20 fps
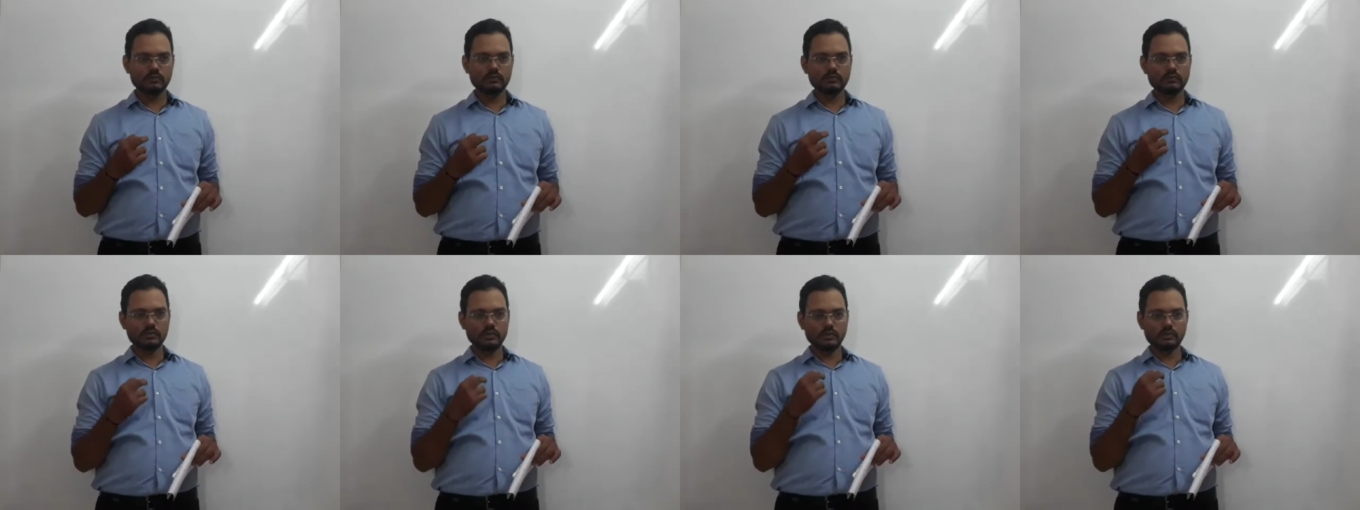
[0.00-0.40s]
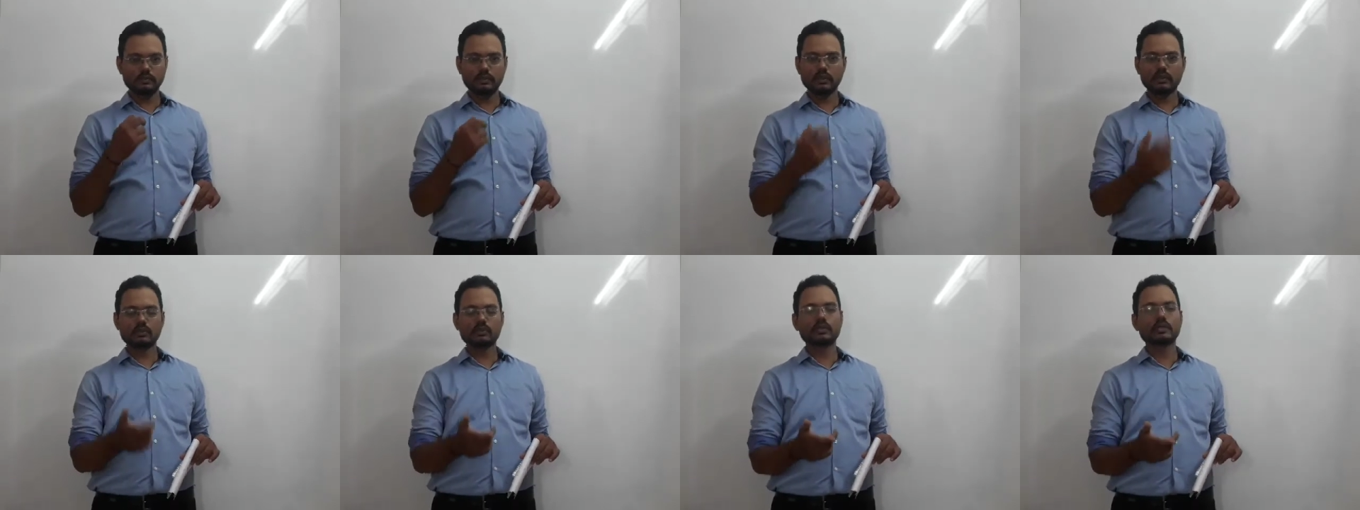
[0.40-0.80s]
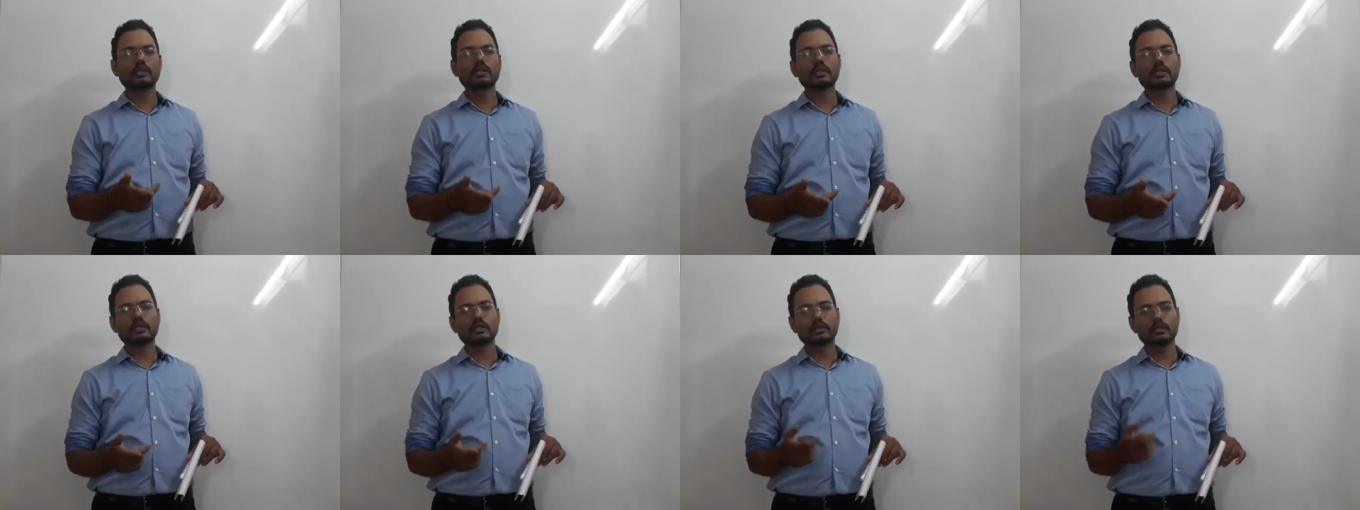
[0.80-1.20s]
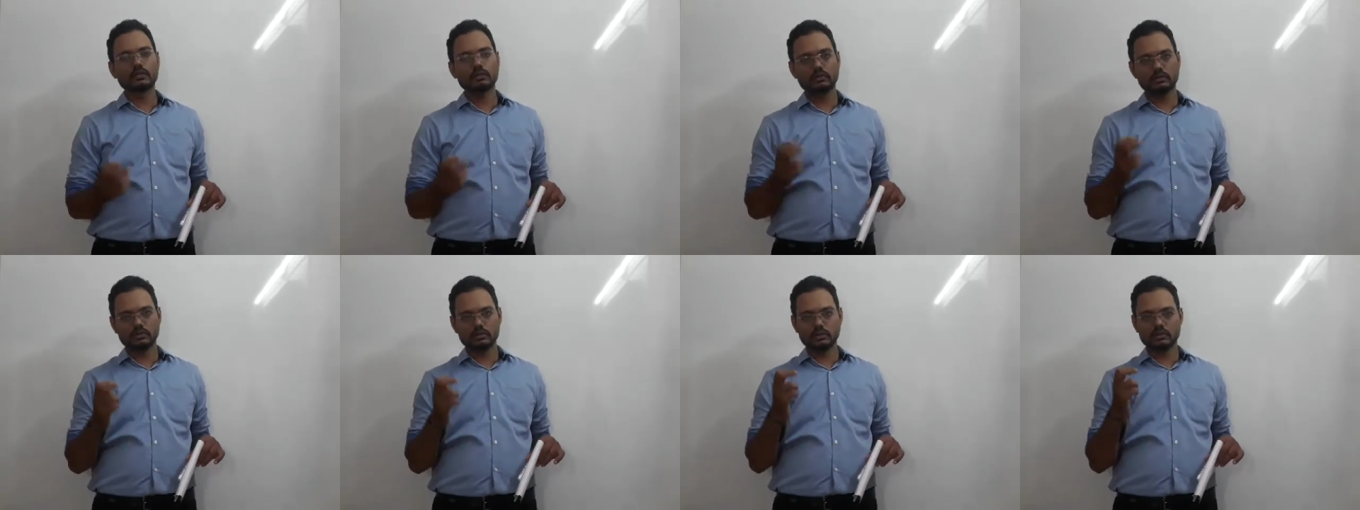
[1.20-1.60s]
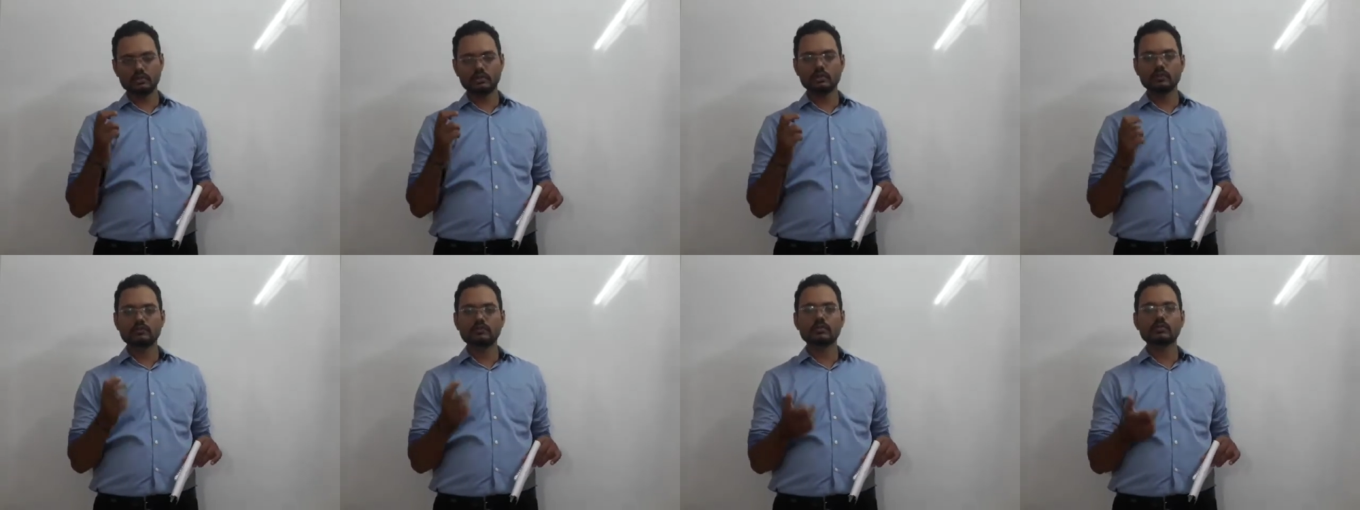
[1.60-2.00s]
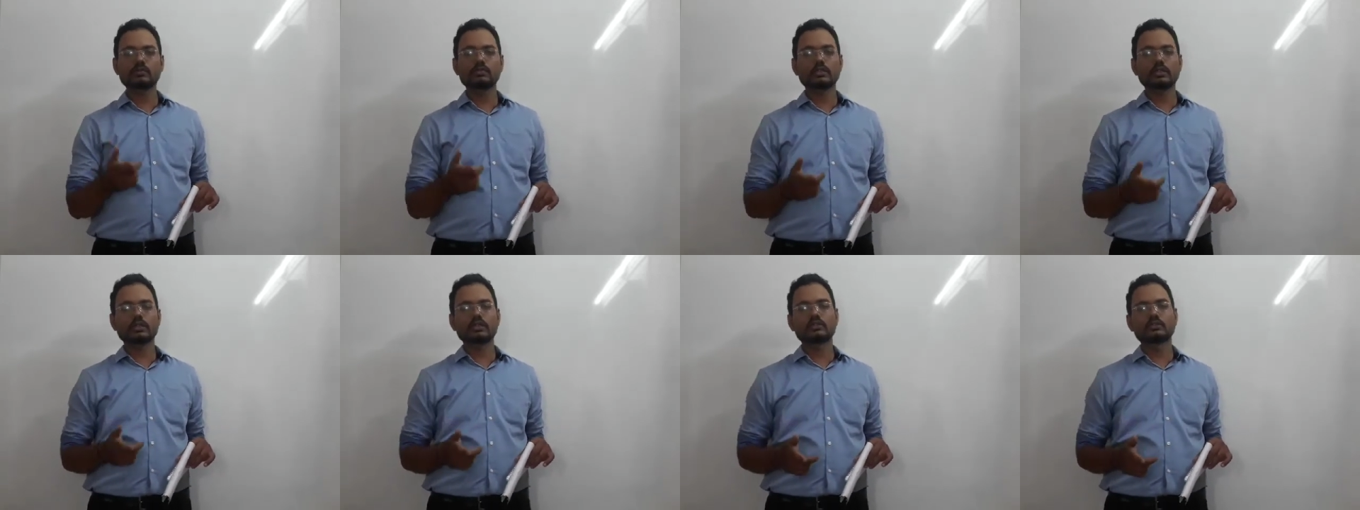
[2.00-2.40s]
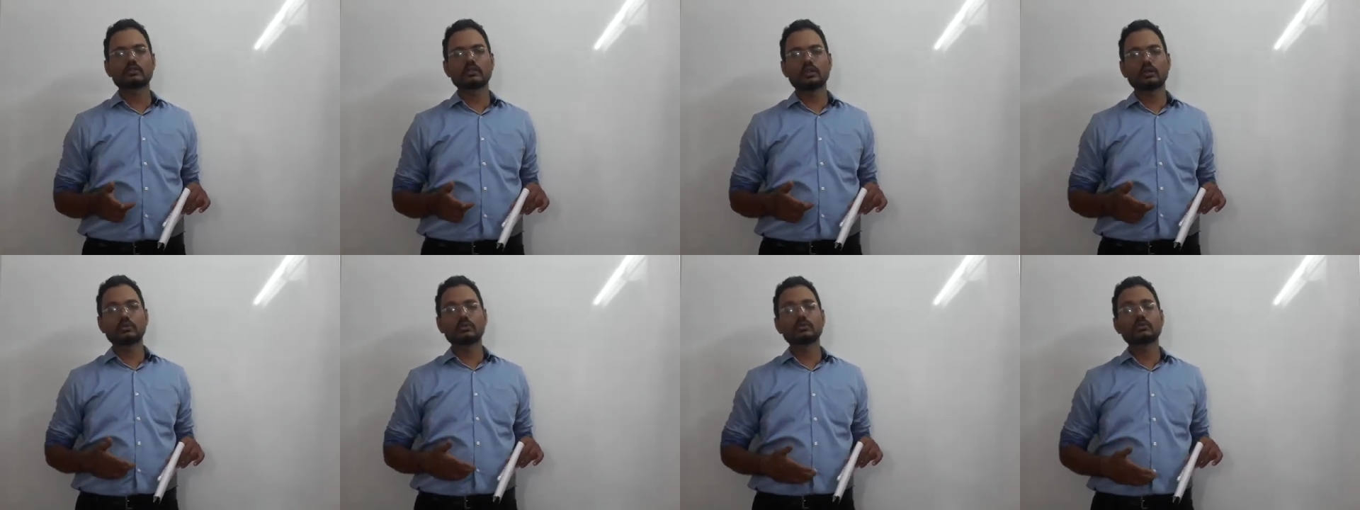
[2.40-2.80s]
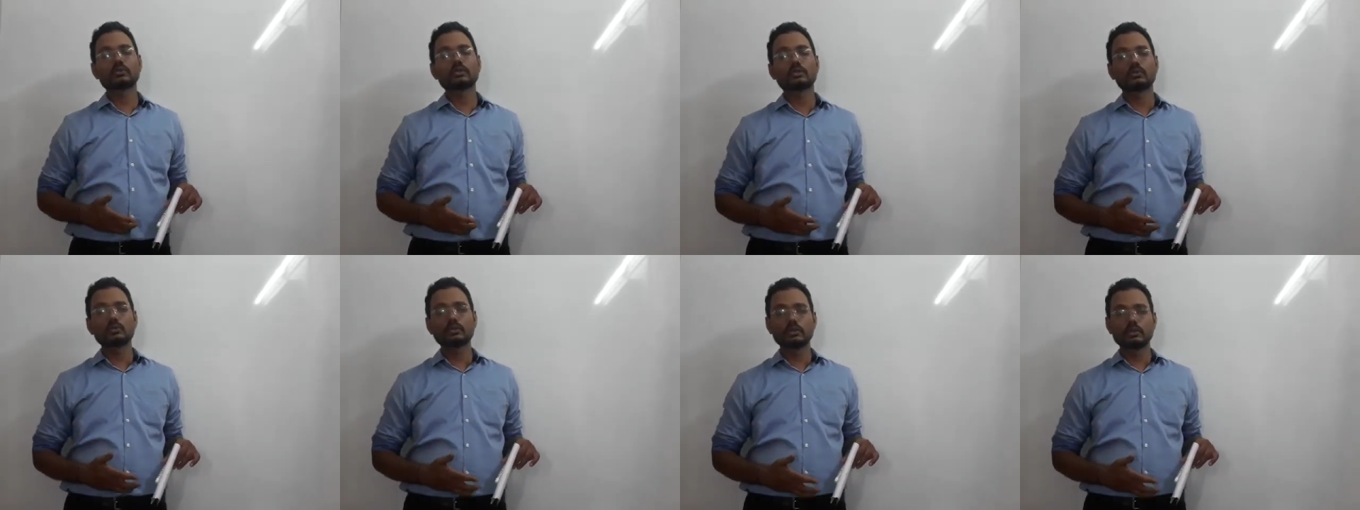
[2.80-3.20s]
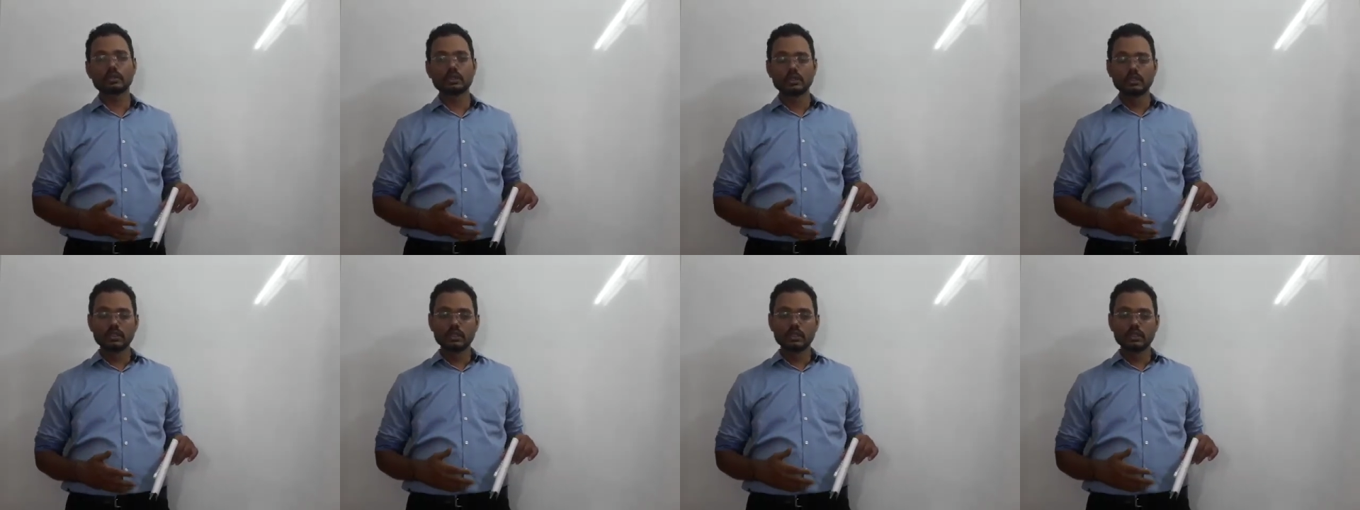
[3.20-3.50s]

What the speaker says: just by looking at it or just in a few seconds? How do they do it?